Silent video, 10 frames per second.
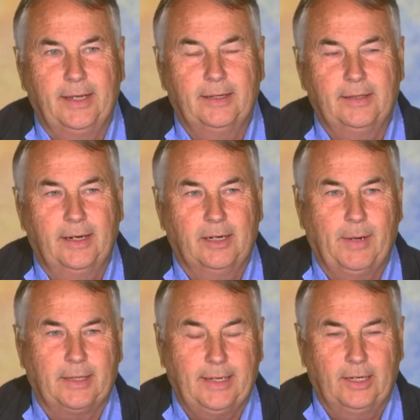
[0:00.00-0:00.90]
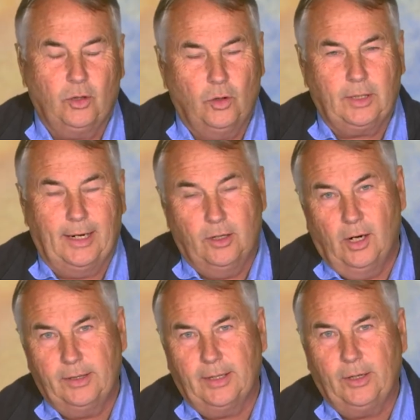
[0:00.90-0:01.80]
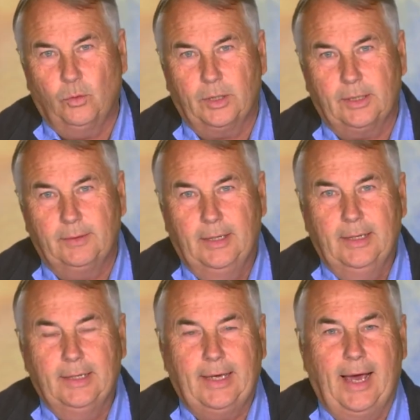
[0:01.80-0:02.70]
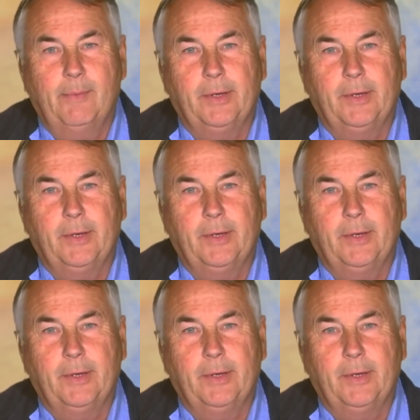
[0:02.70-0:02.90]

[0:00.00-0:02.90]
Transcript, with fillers: then at about ten o'clock that night they called a cab